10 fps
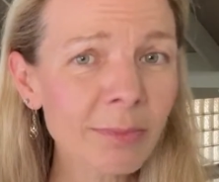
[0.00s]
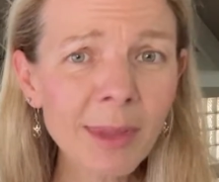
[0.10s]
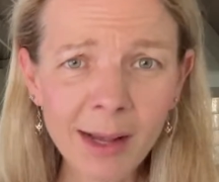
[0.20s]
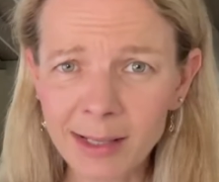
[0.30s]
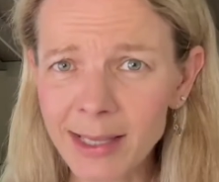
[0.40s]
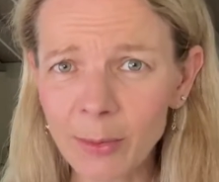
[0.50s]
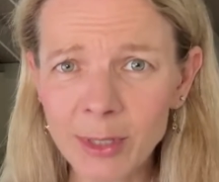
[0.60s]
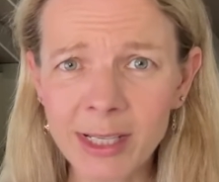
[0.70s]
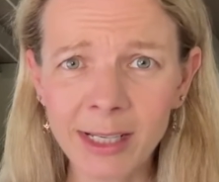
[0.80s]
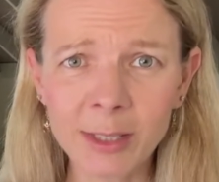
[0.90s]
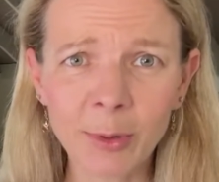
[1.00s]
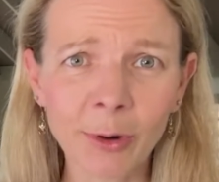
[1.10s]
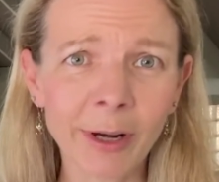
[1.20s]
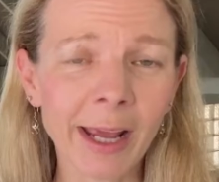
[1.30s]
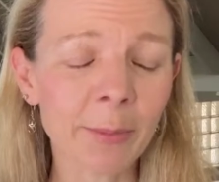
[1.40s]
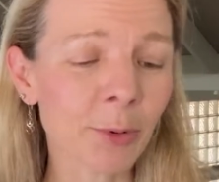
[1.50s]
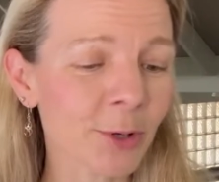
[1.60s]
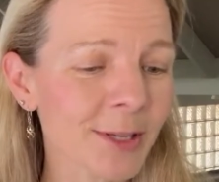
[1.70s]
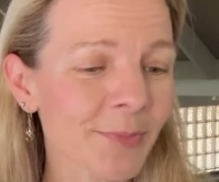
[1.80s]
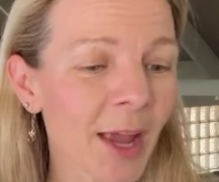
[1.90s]
because that was tickets we already had
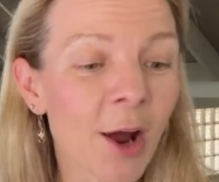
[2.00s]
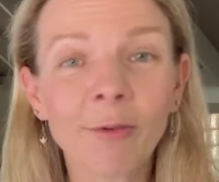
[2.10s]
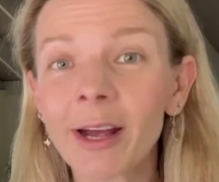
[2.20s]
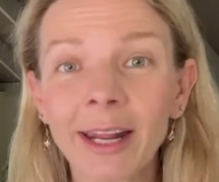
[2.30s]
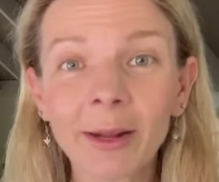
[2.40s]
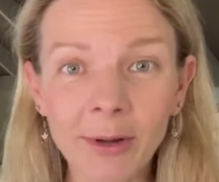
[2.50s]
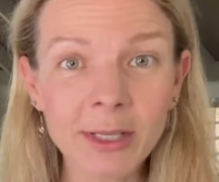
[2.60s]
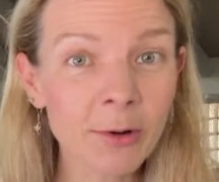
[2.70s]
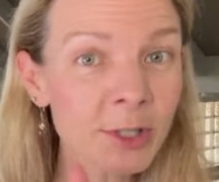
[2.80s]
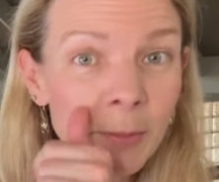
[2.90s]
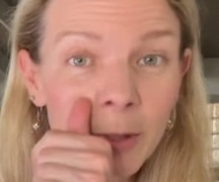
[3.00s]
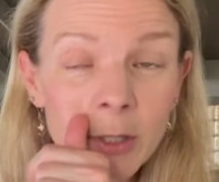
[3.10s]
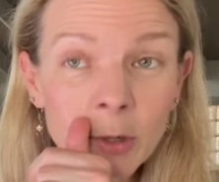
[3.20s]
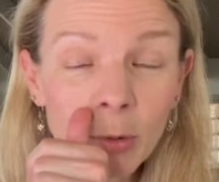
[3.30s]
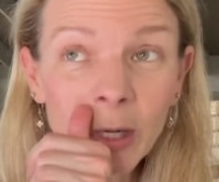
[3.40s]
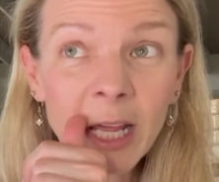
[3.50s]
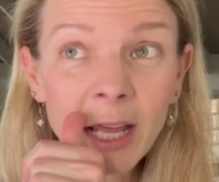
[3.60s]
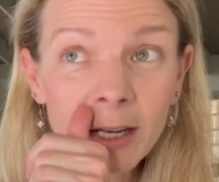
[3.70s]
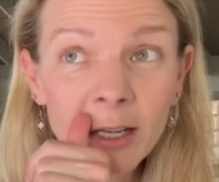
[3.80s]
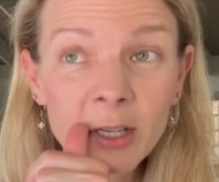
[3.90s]
booked. Right, anyway, so I'll jump into it. We
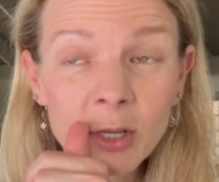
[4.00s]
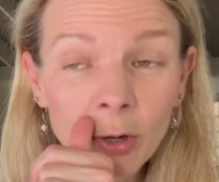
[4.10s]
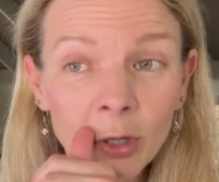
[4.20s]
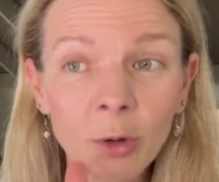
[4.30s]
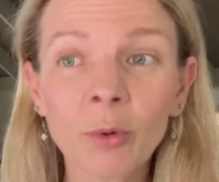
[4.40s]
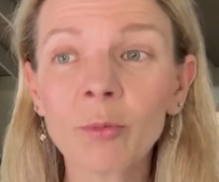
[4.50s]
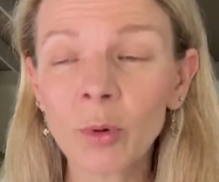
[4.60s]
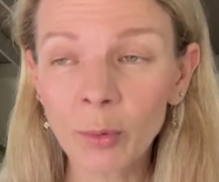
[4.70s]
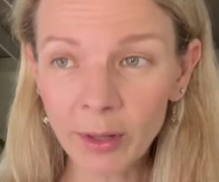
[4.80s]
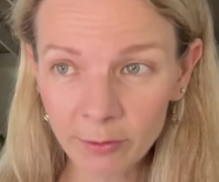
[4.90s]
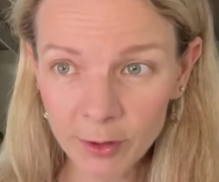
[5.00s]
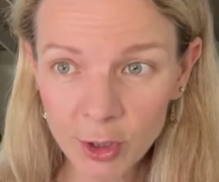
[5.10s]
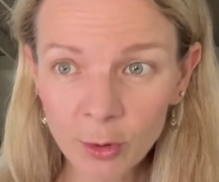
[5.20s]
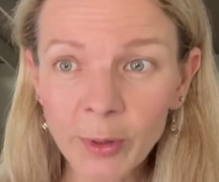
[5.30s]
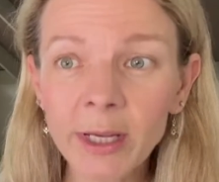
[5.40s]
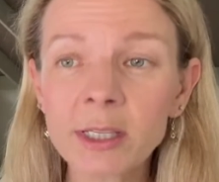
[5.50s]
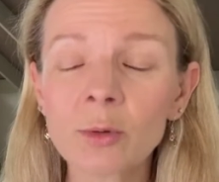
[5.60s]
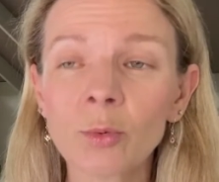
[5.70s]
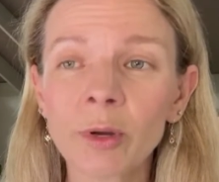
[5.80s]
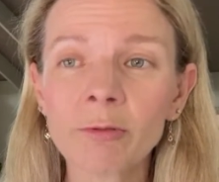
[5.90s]
landed in Tokyo. We went for 2 weeks.
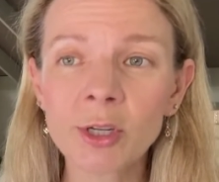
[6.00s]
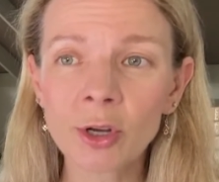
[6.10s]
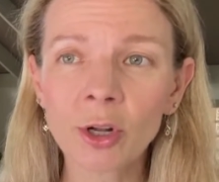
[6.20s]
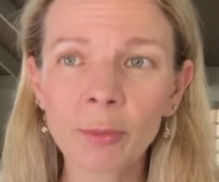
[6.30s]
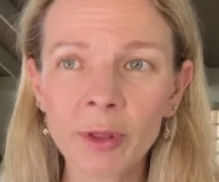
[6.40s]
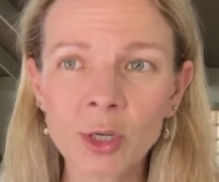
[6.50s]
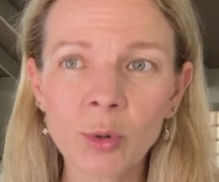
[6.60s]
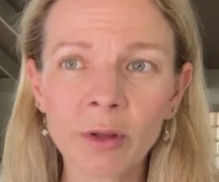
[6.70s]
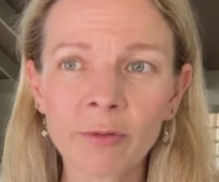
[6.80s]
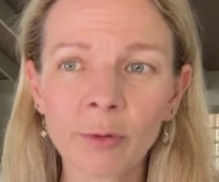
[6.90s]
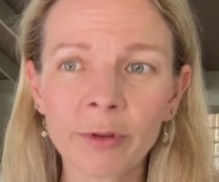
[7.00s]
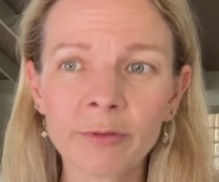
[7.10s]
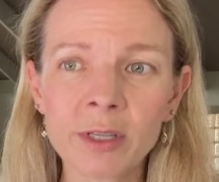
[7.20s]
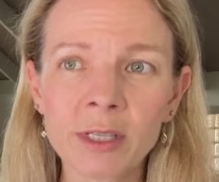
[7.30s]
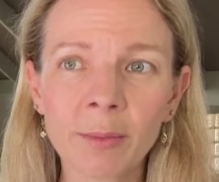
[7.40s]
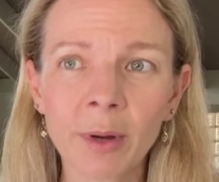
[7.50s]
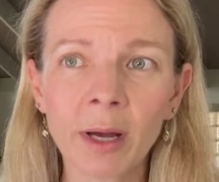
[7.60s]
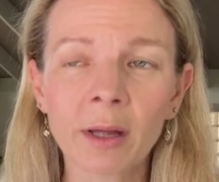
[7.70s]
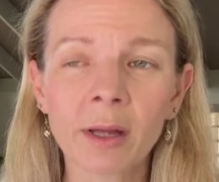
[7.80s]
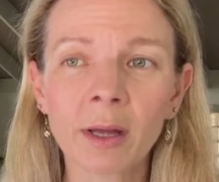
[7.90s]
We returned home on the 24th of December,
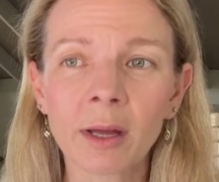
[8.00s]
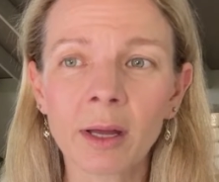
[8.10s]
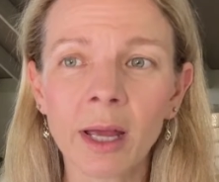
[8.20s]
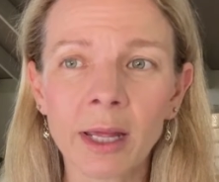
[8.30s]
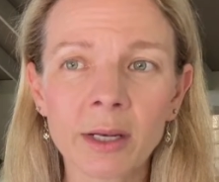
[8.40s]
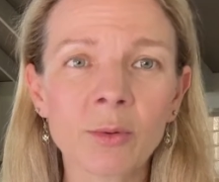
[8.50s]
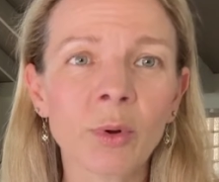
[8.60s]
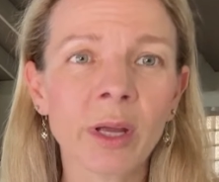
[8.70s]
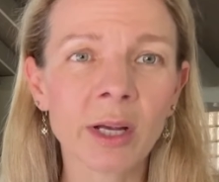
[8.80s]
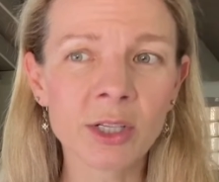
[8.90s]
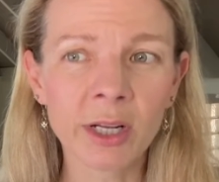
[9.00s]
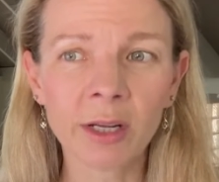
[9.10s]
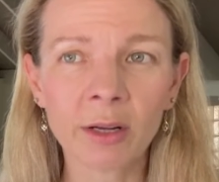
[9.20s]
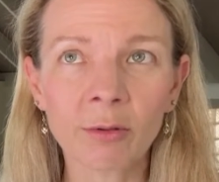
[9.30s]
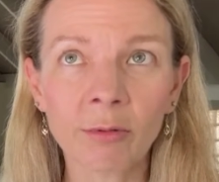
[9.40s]
and we actually